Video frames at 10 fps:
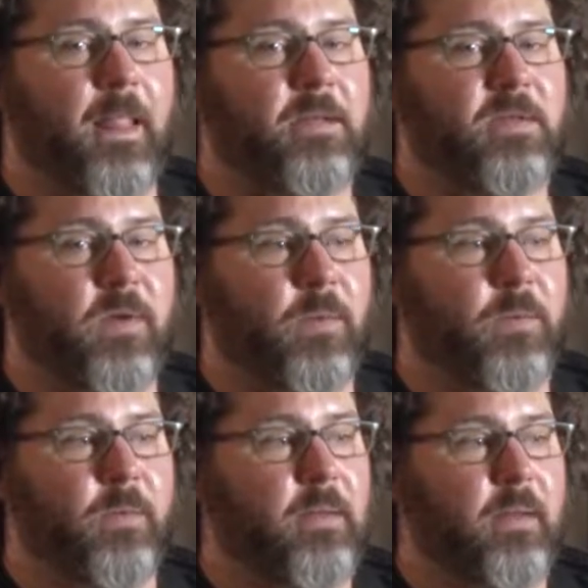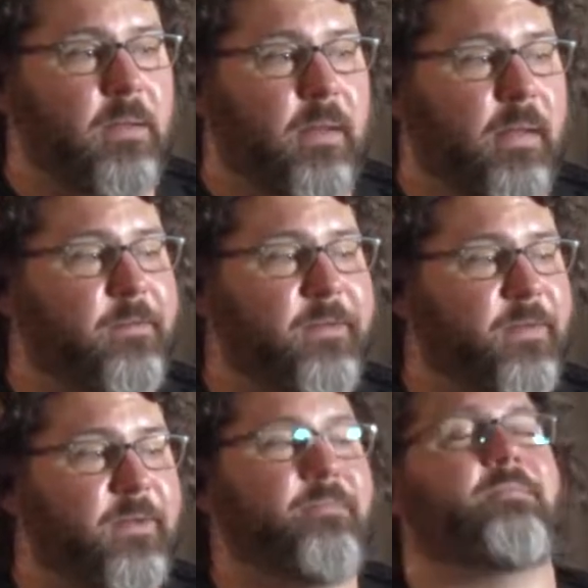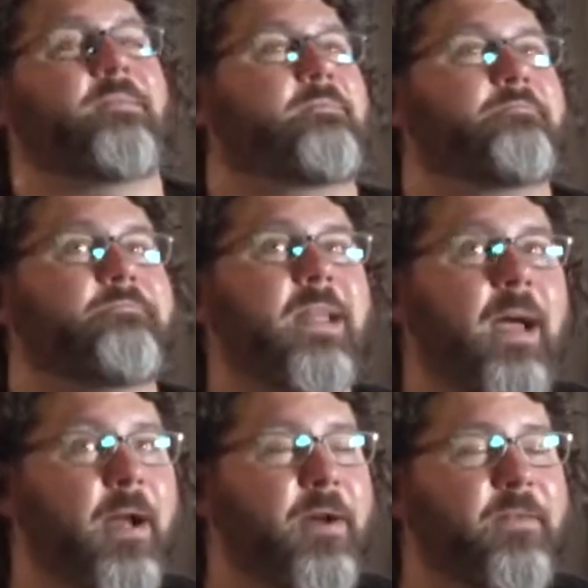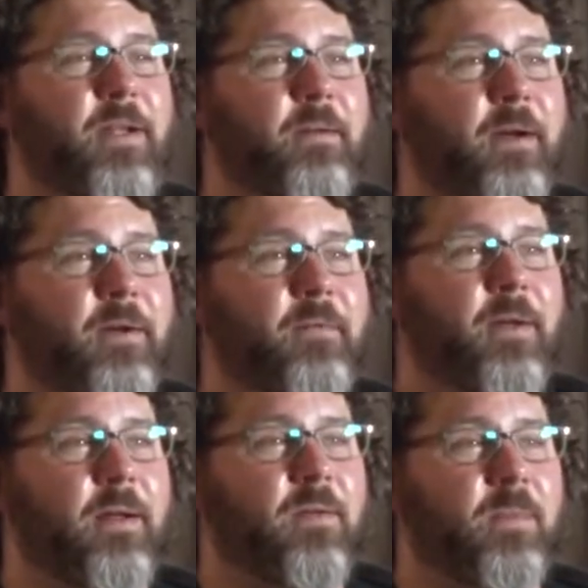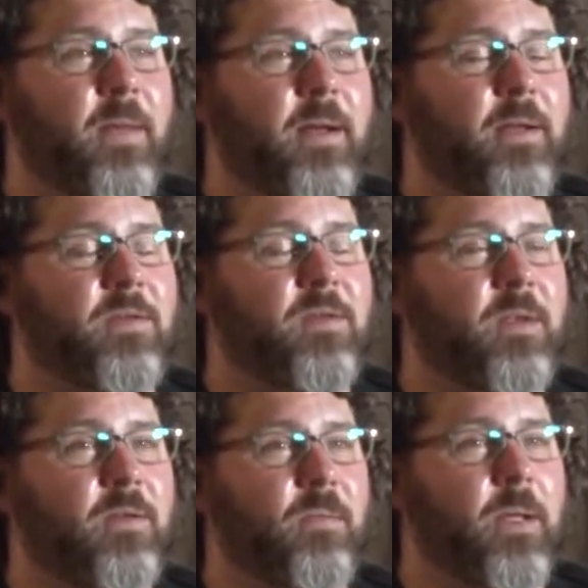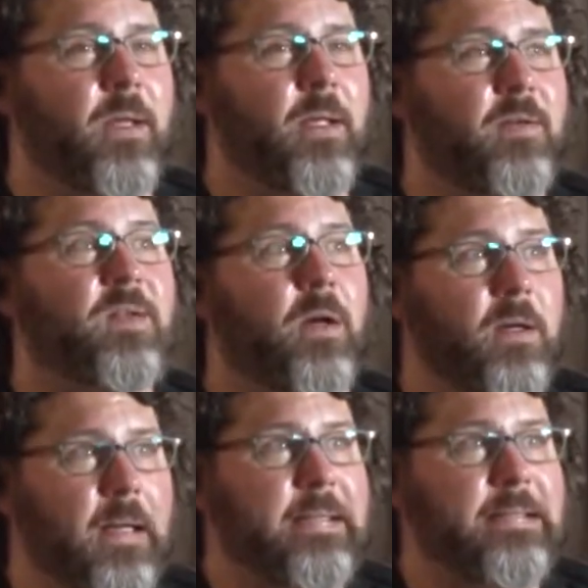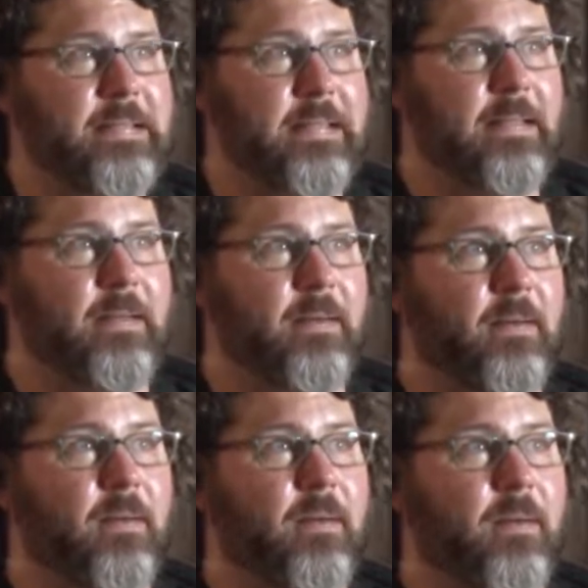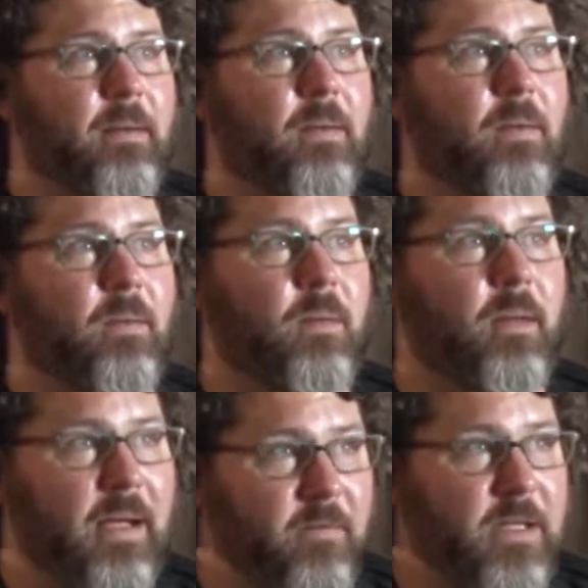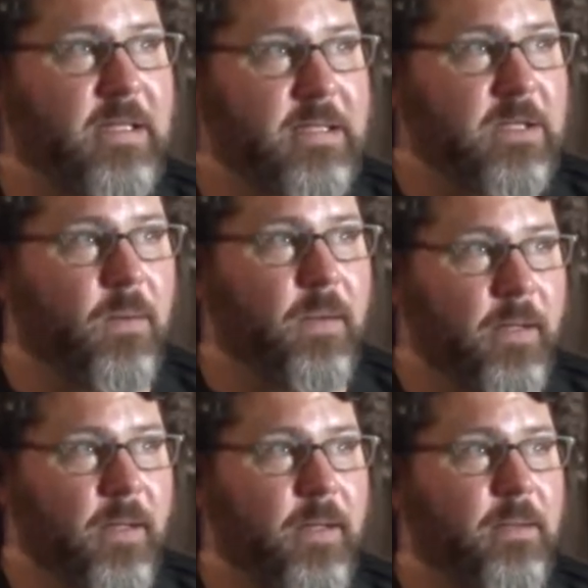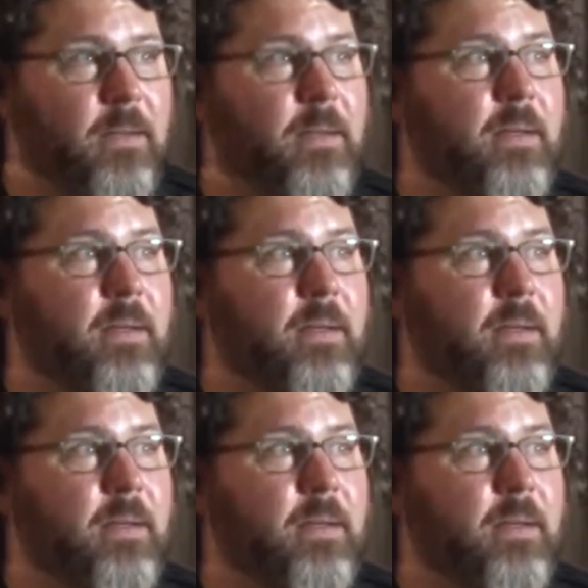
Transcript: So I don't even know. I don't even know how to explain it. It's really disheartening to see everything that's going on.